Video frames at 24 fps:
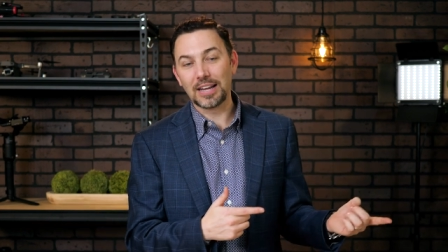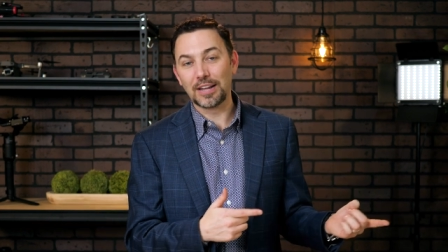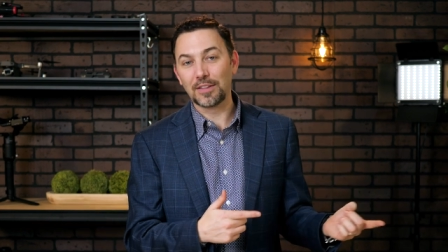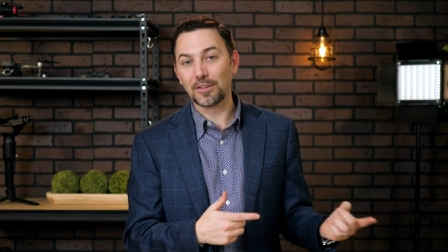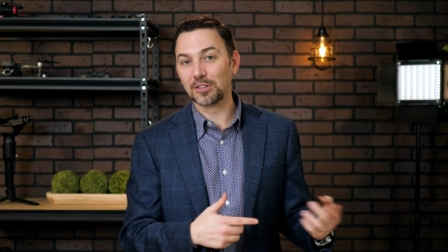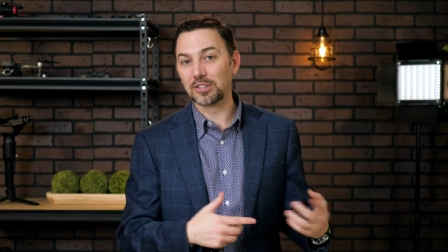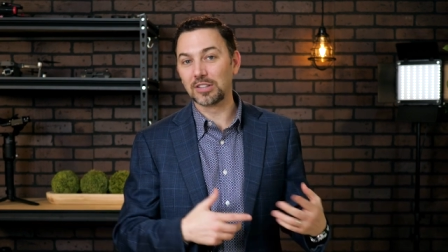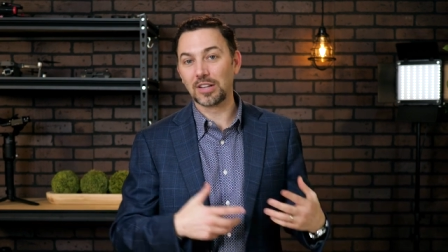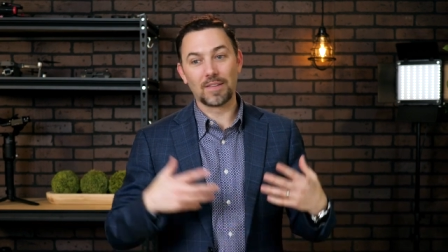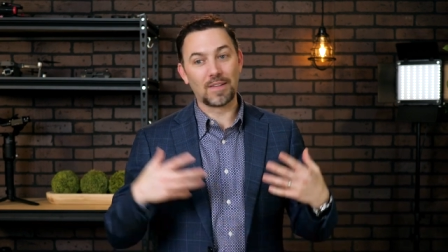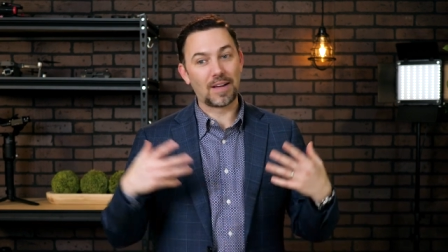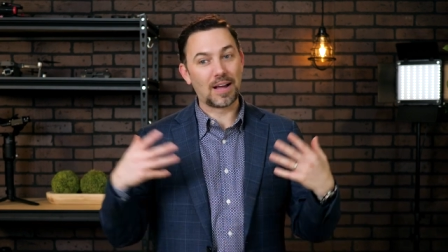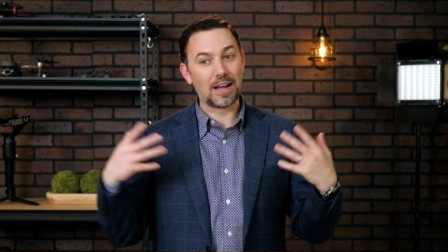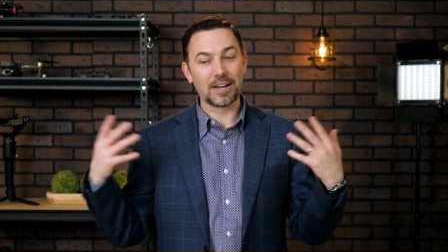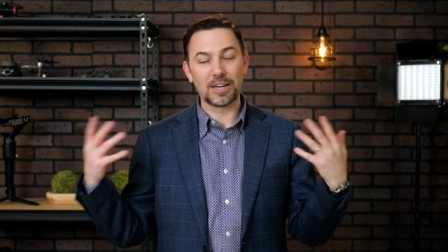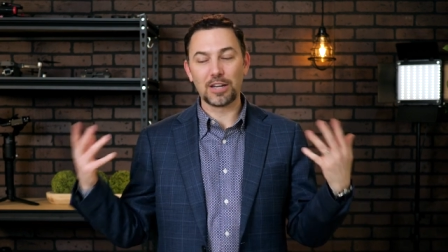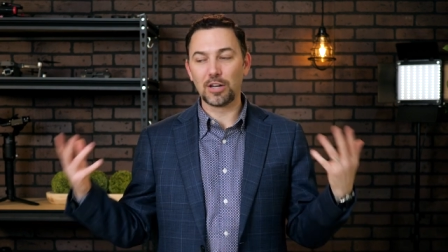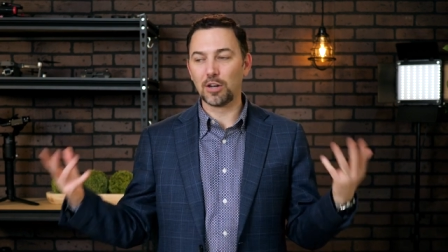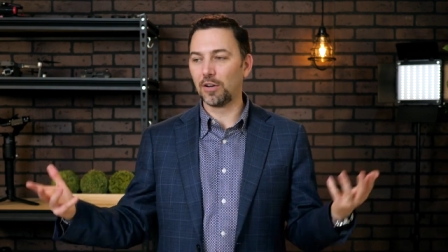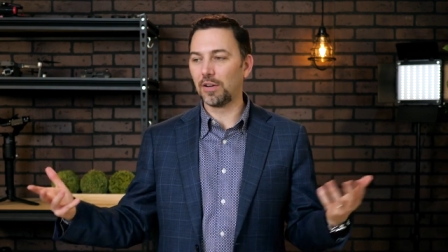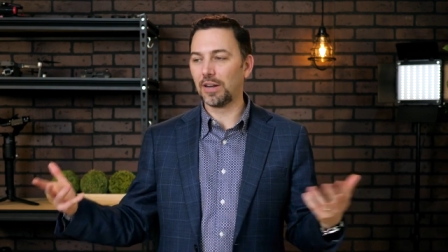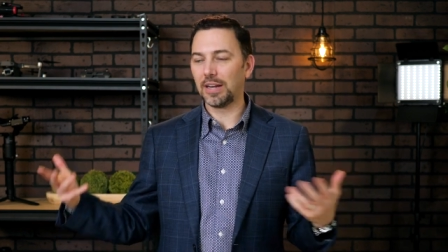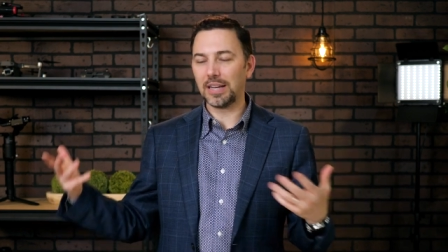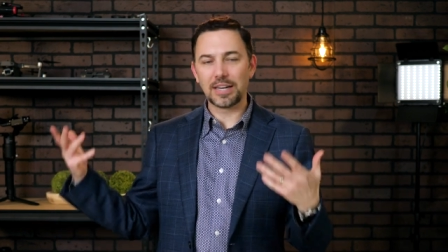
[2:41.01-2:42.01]
and there's a lot, you
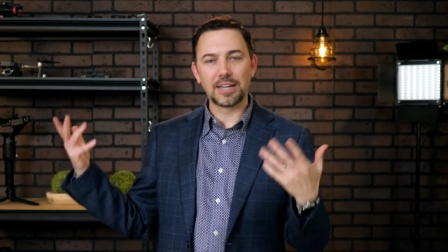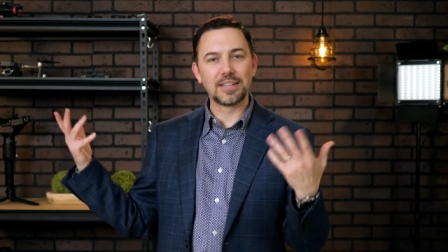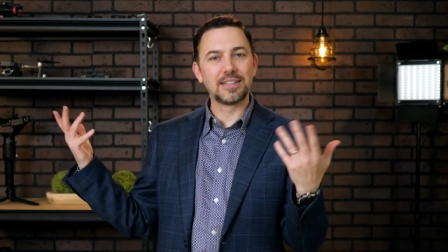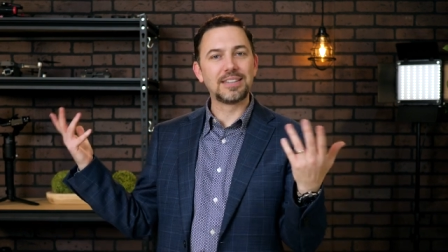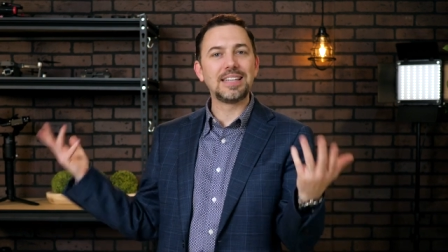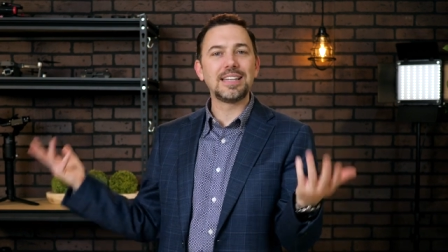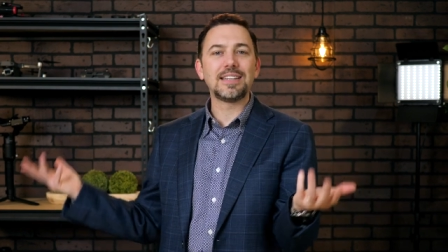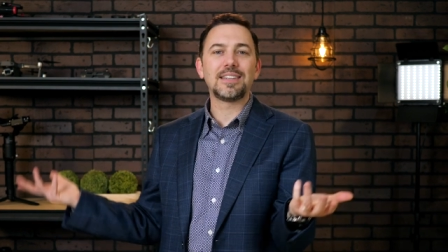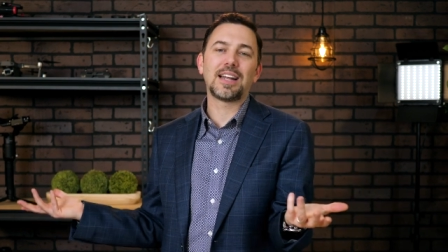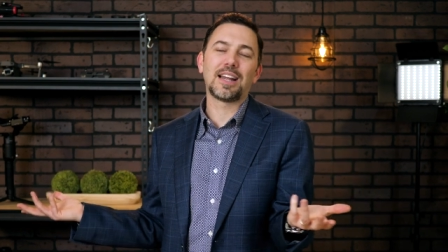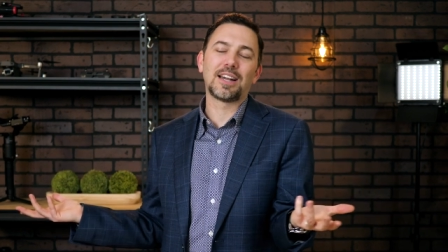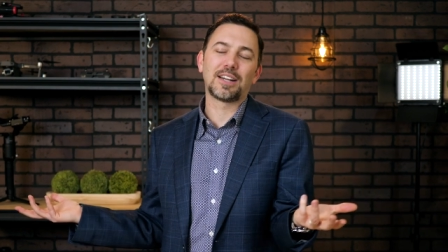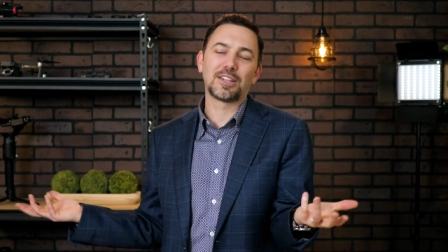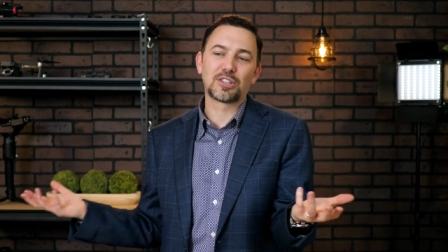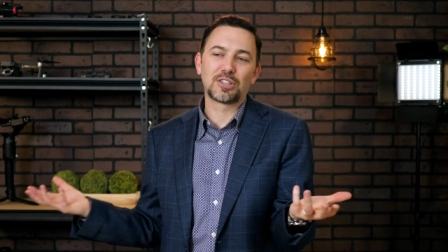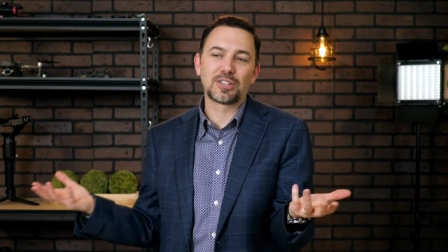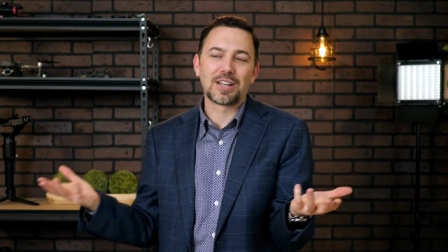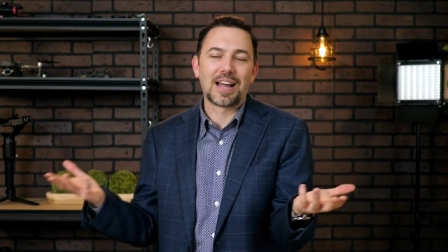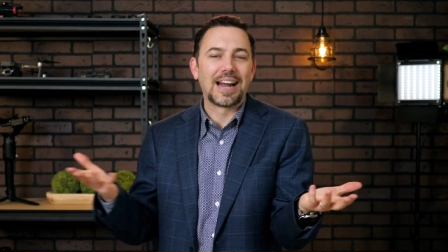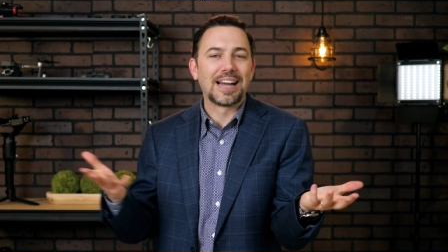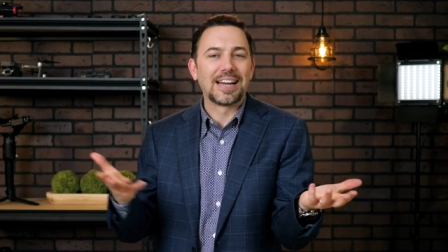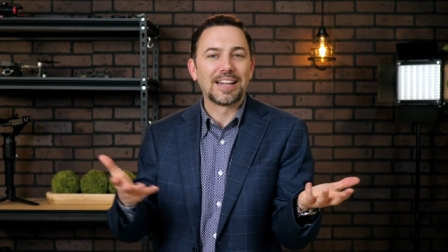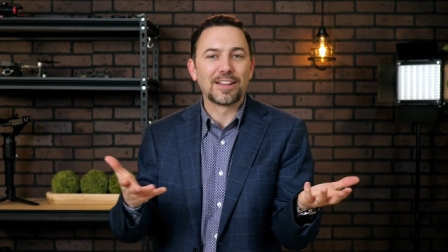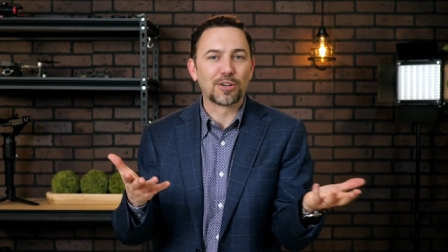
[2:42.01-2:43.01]
know, again, a de- not a
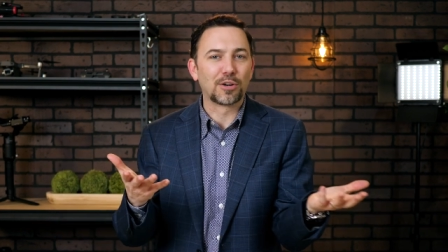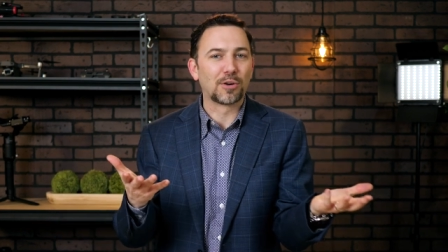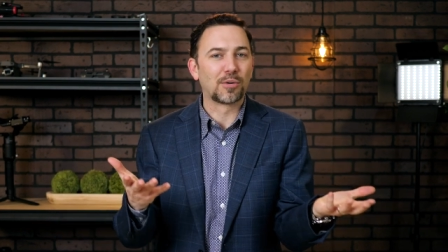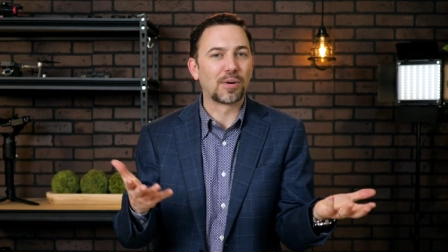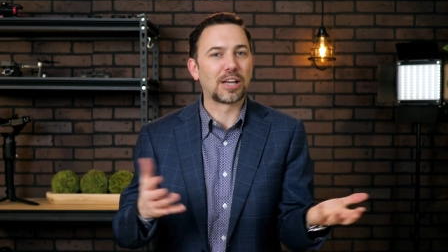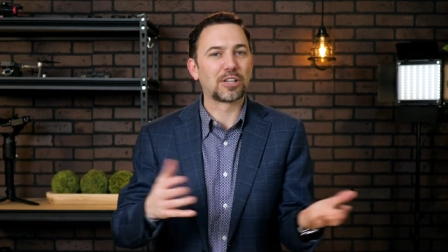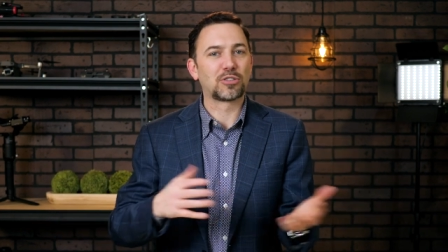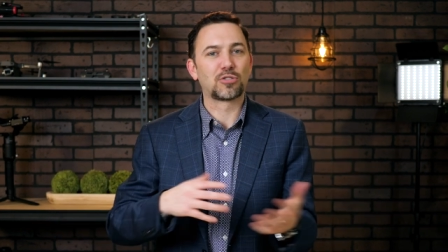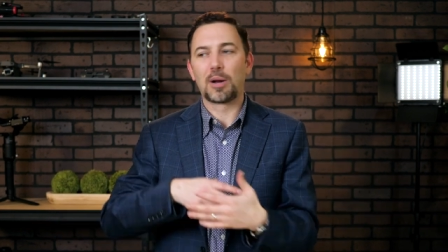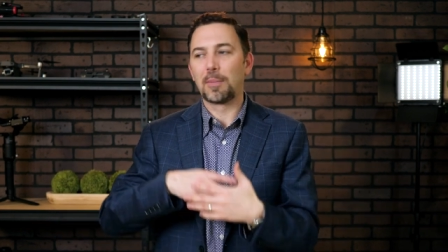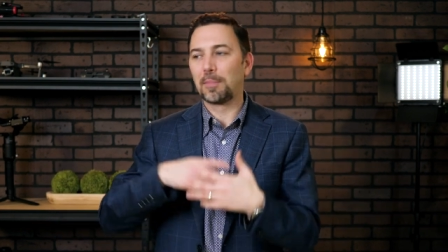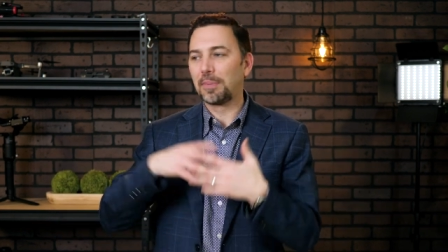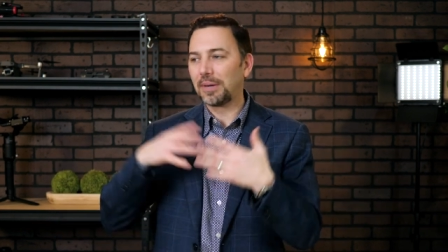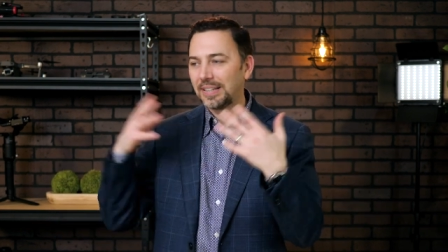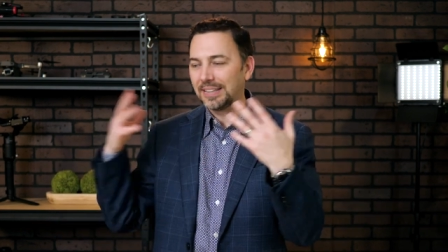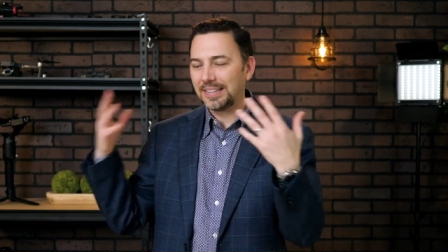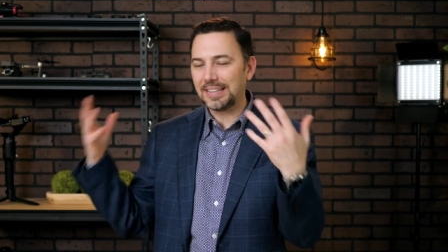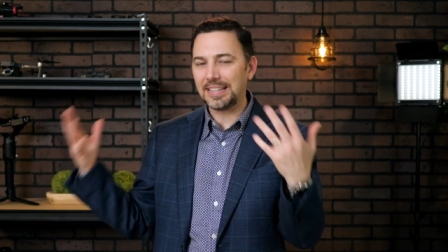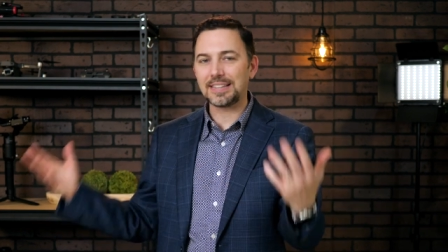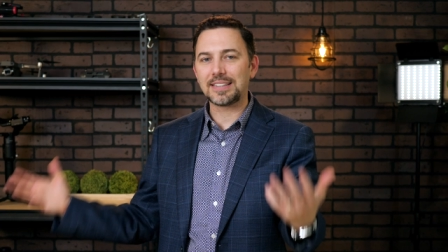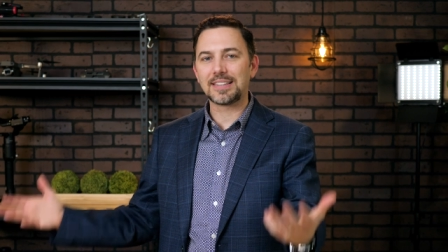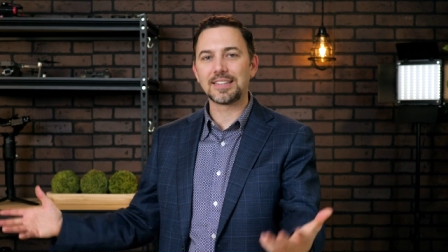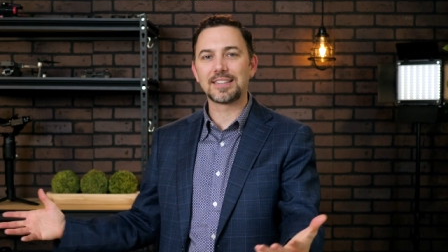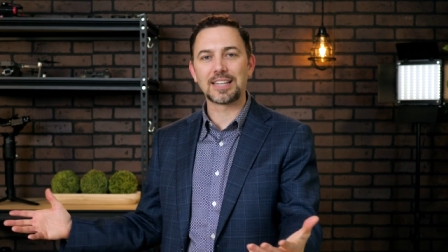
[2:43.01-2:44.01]
tiny little restaurant, but a
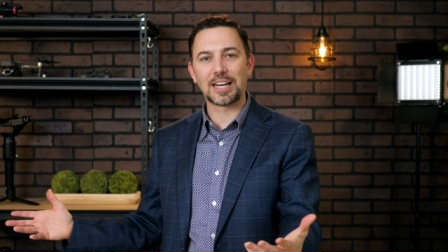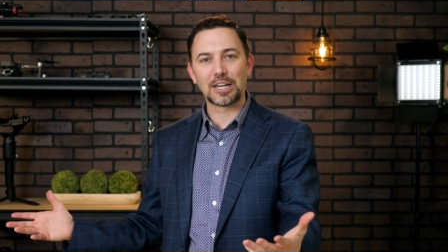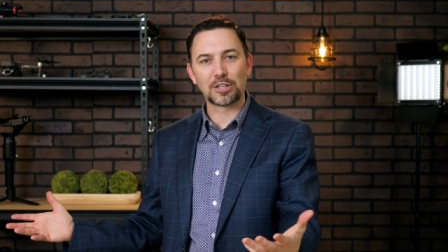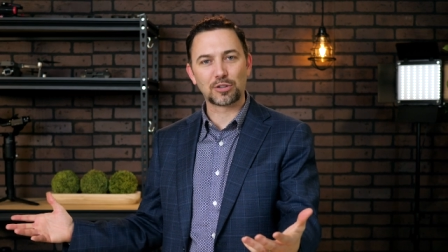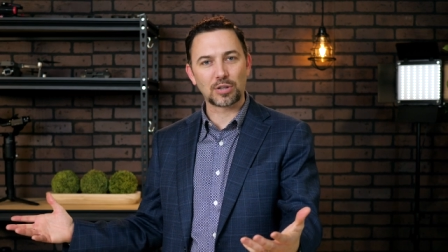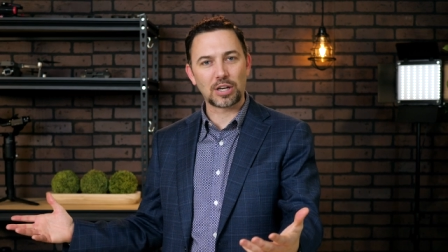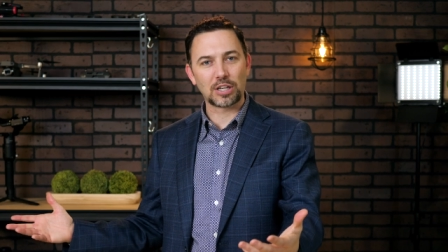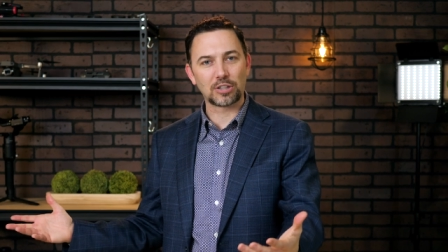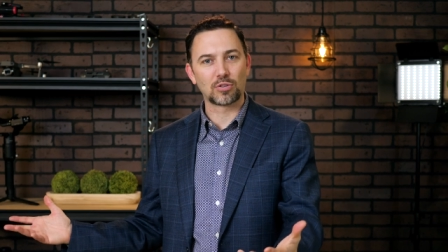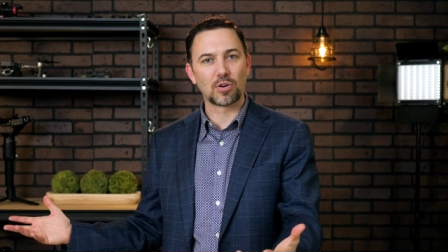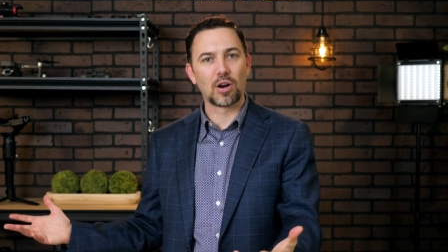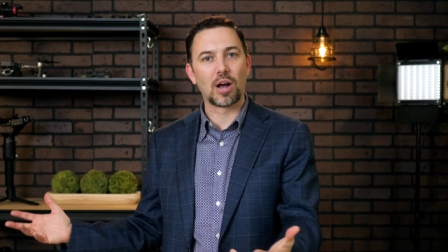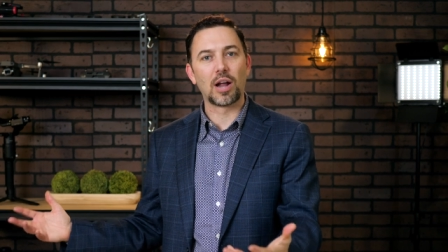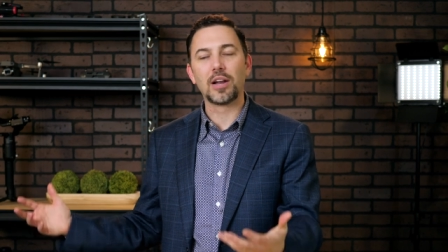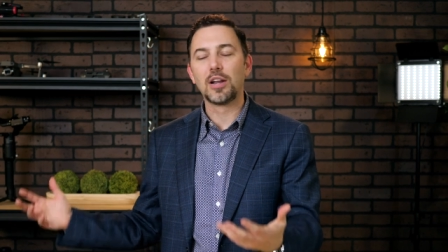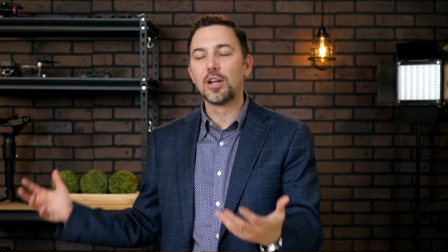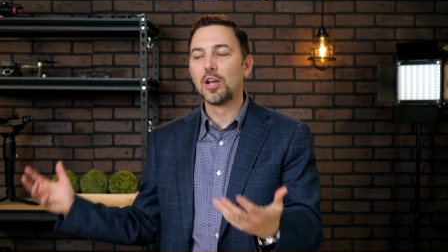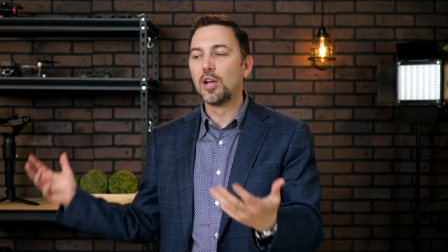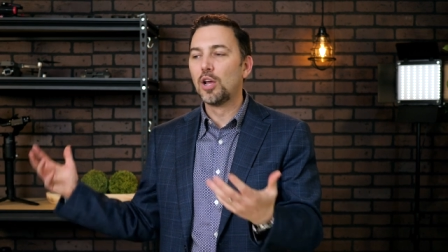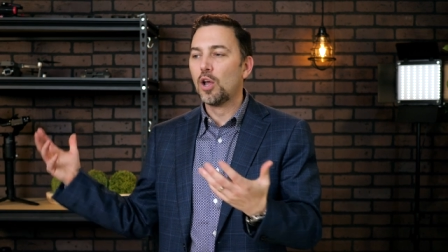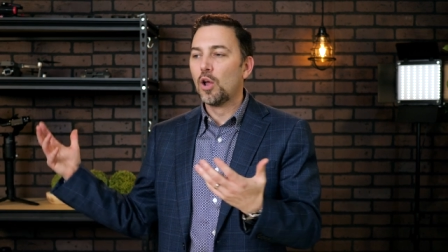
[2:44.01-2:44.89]
decent sized restaurant,